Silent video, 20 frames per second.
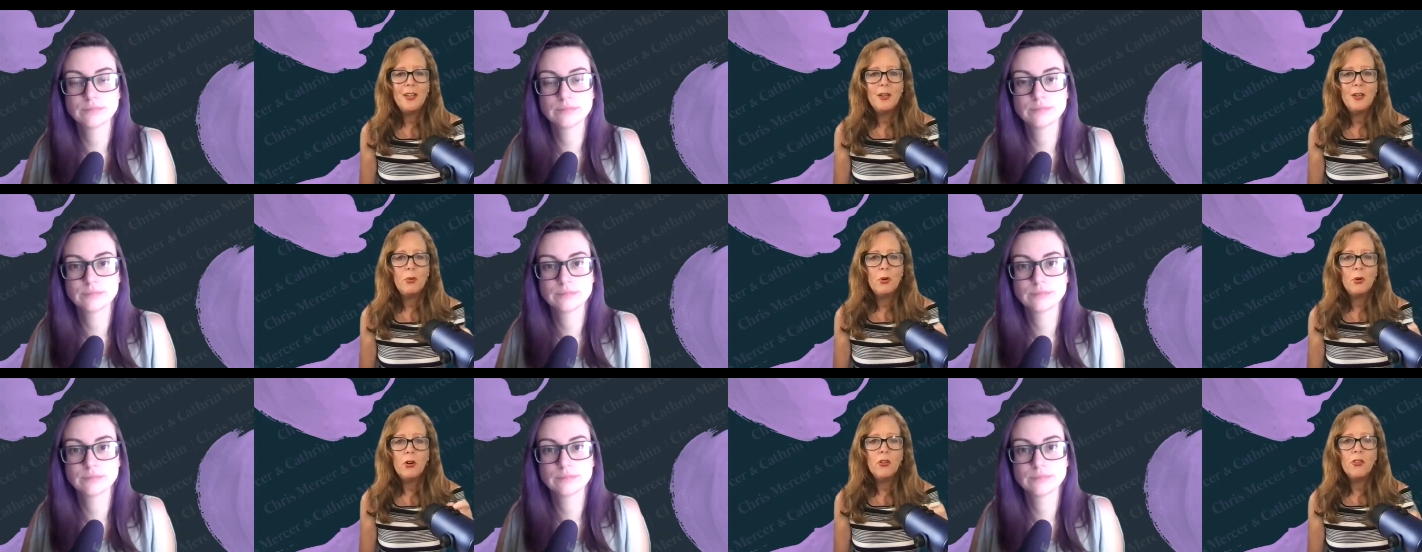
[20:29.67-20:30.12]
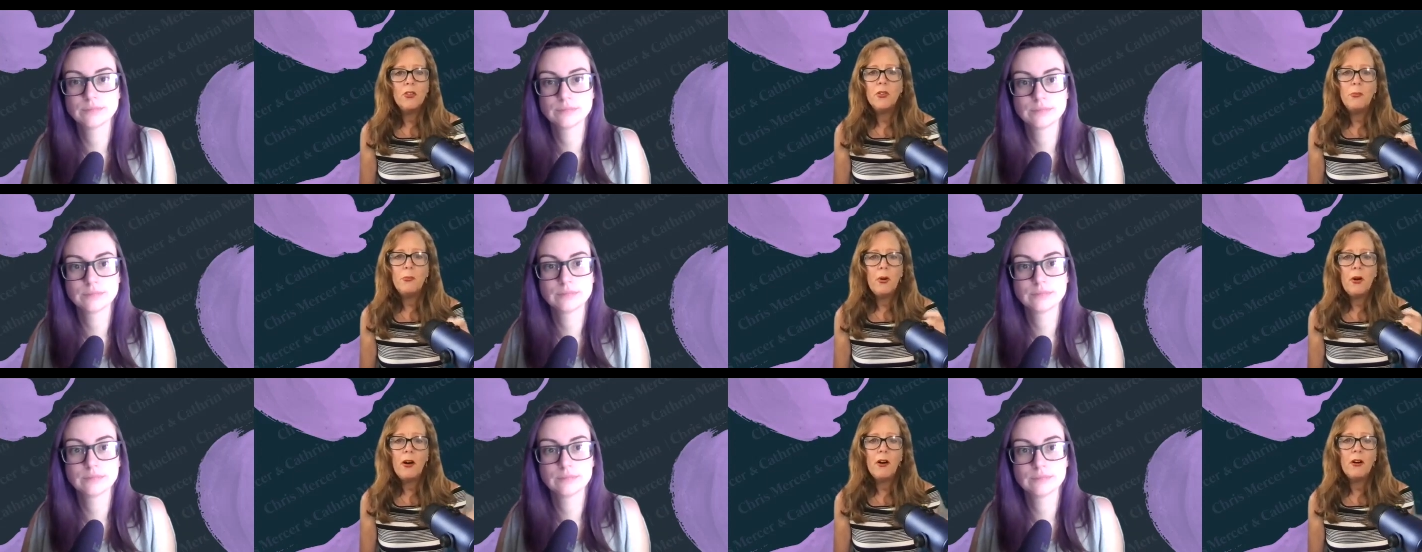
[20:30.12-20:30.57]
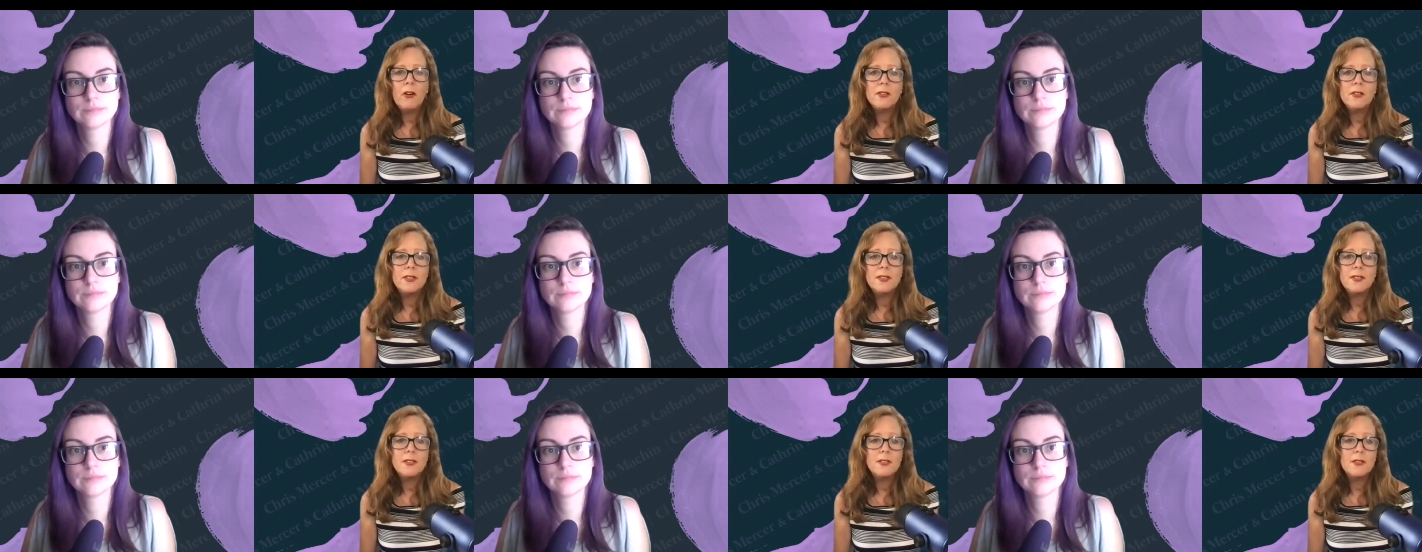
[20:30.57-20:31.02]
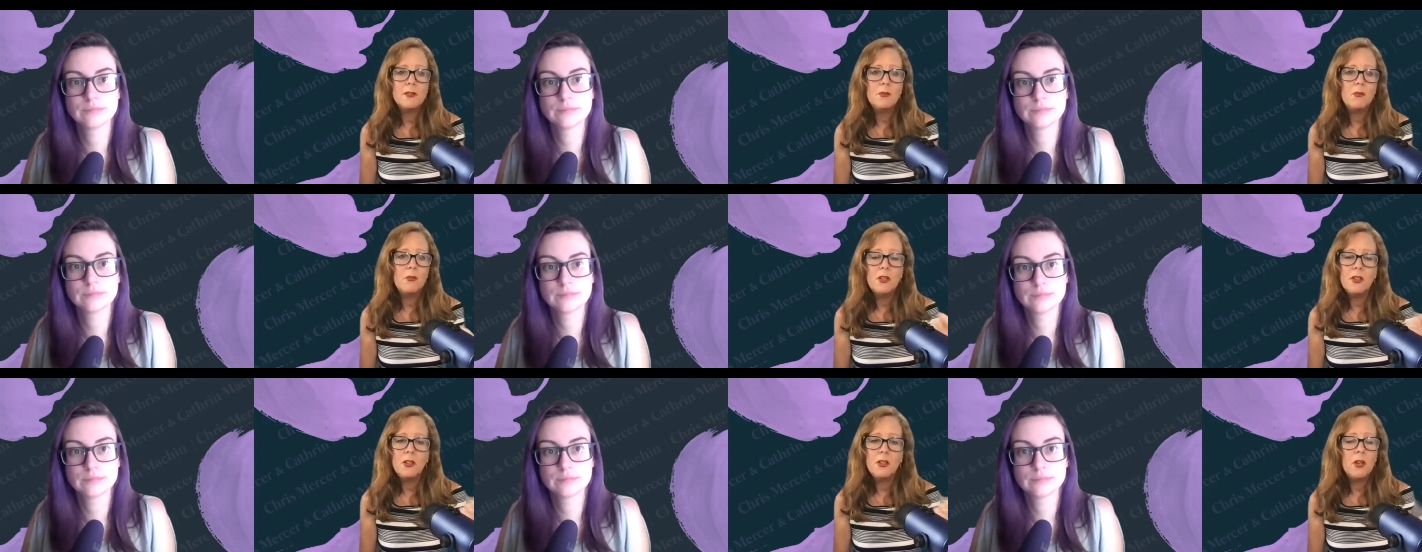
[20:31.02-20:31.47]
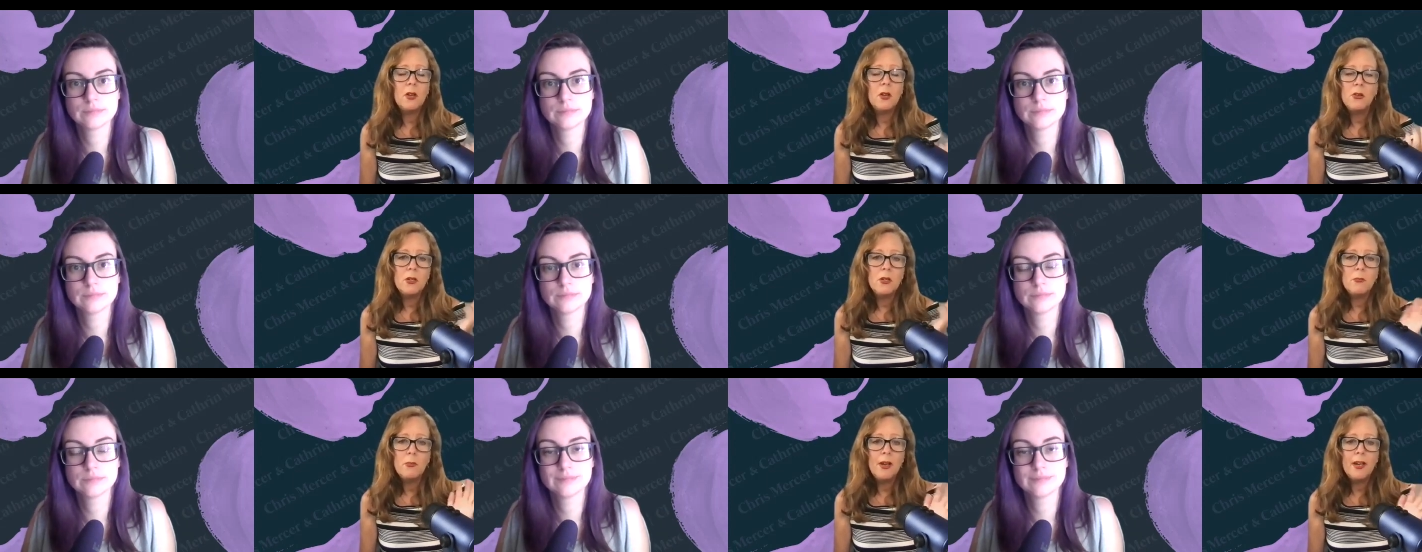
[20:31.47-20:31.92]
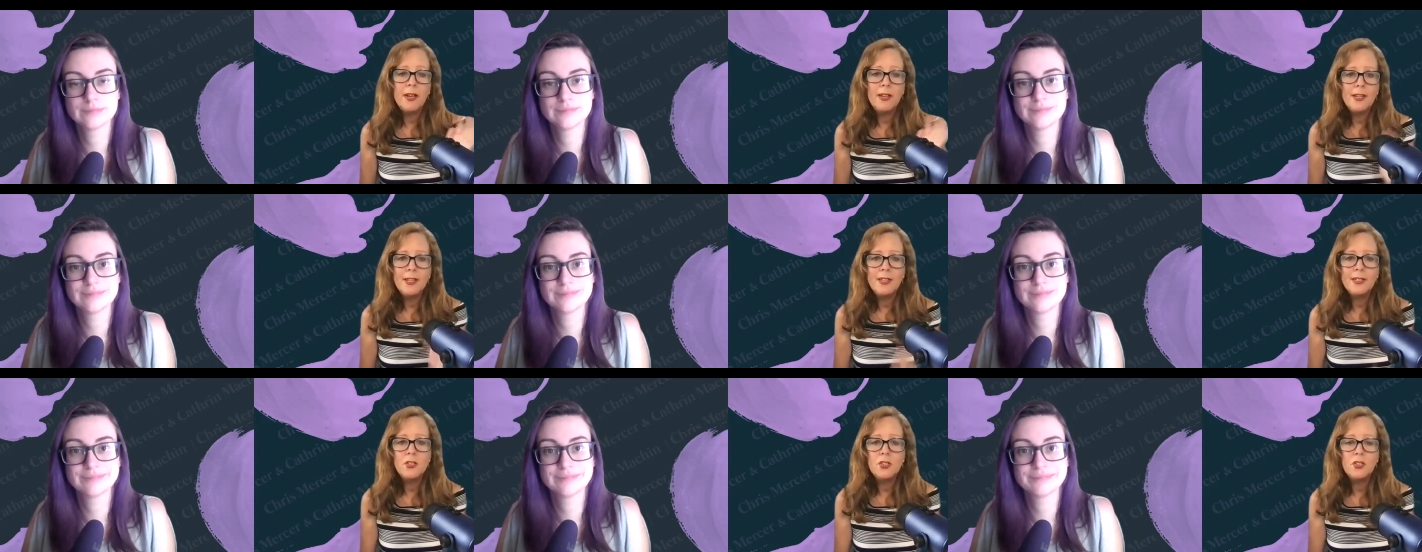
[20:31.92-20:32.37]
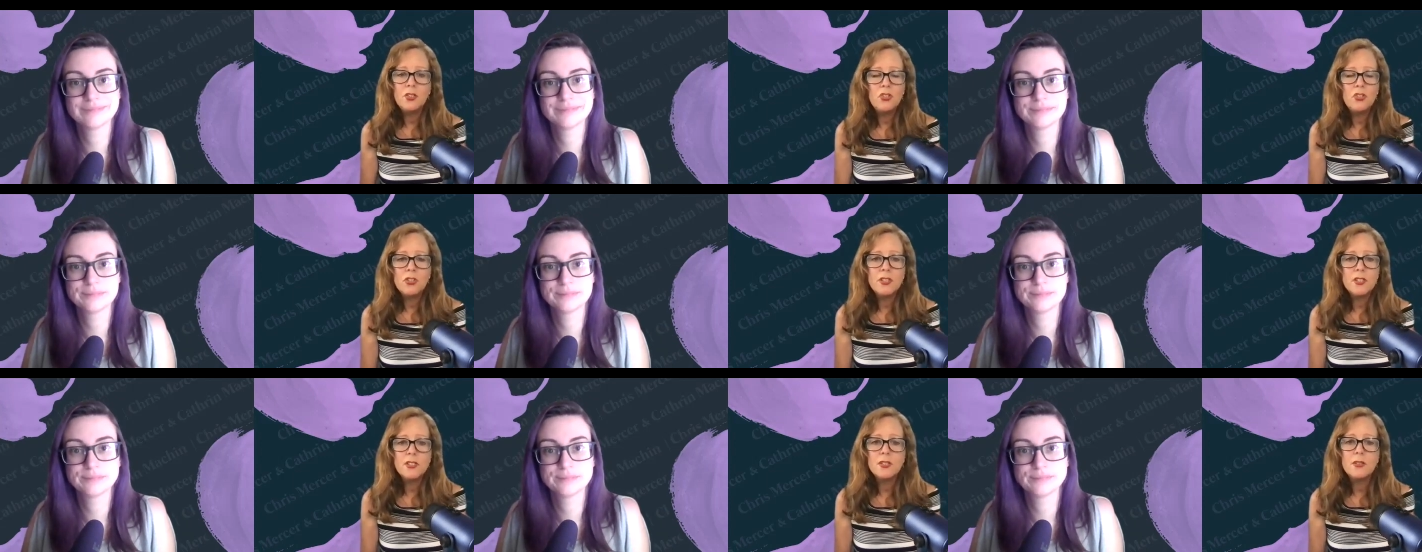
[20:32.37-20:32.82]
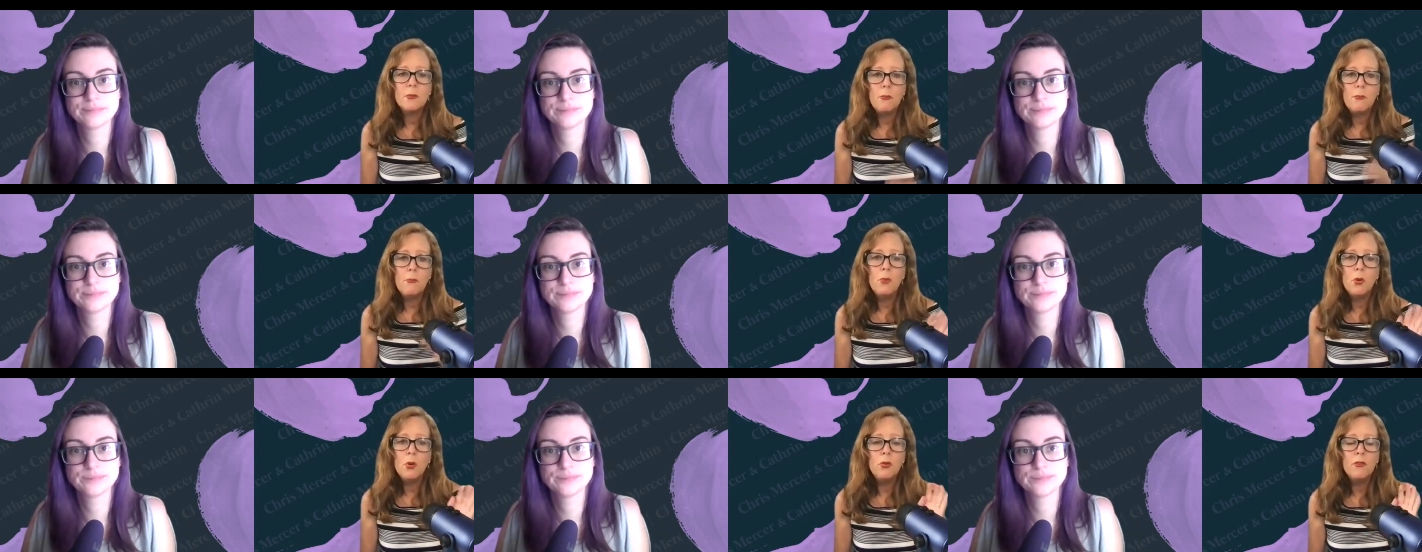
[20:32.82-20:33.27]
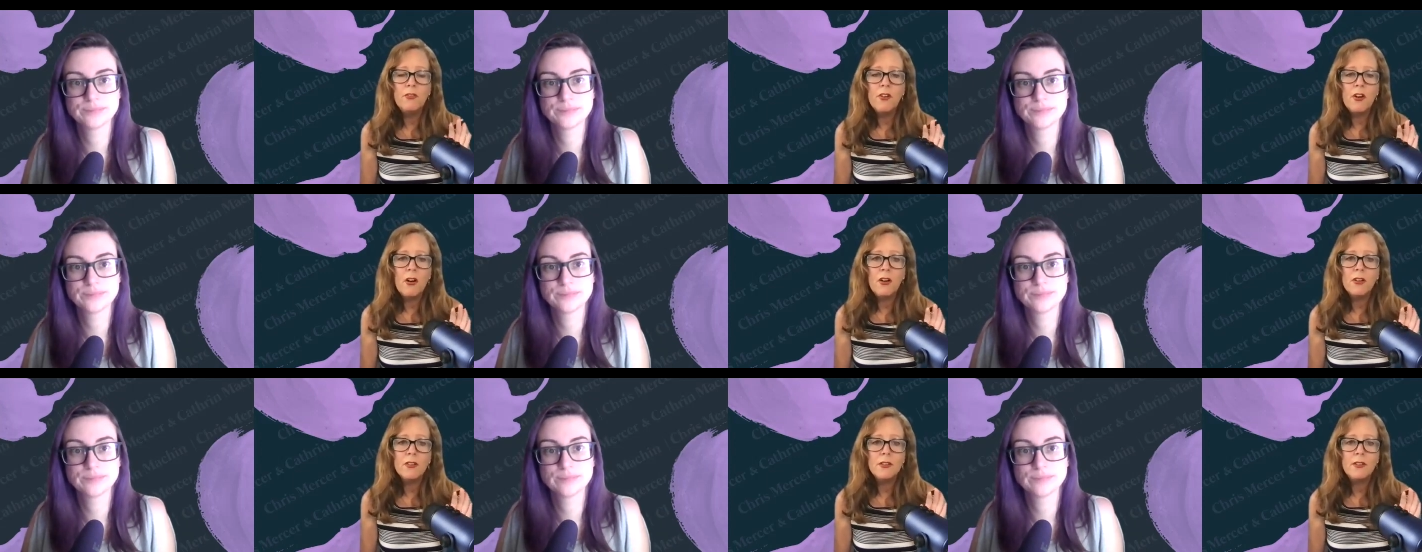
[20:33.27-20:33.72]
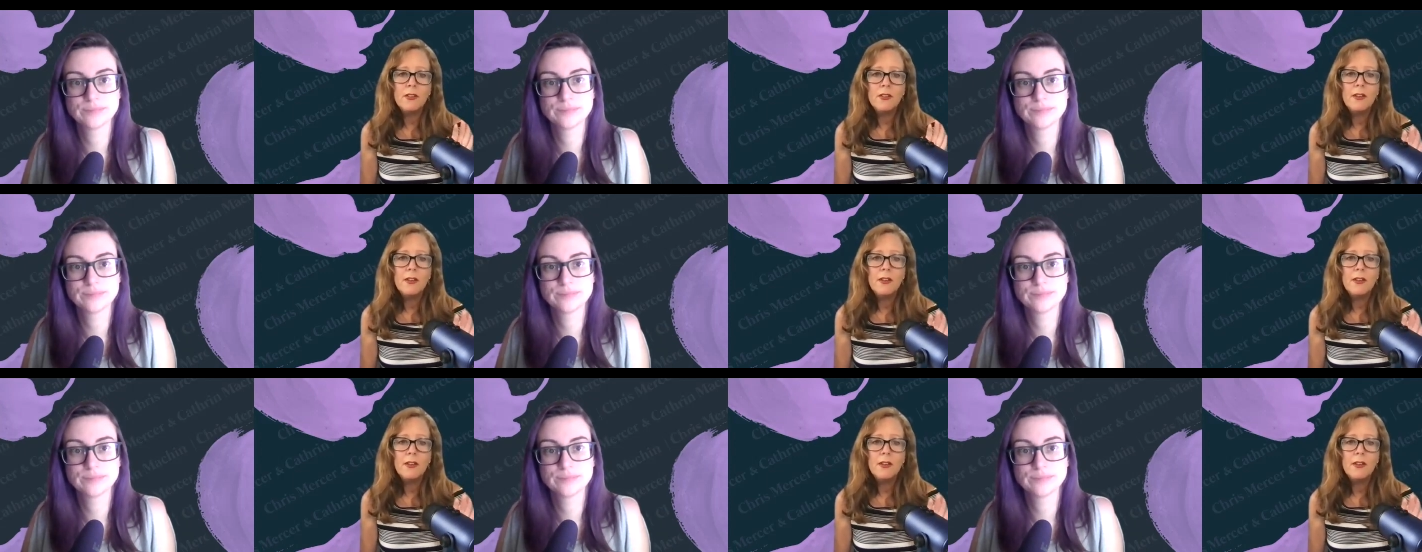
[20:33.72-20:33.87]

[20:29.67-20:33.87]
Speaker 1: but other parts you know you may need to just move on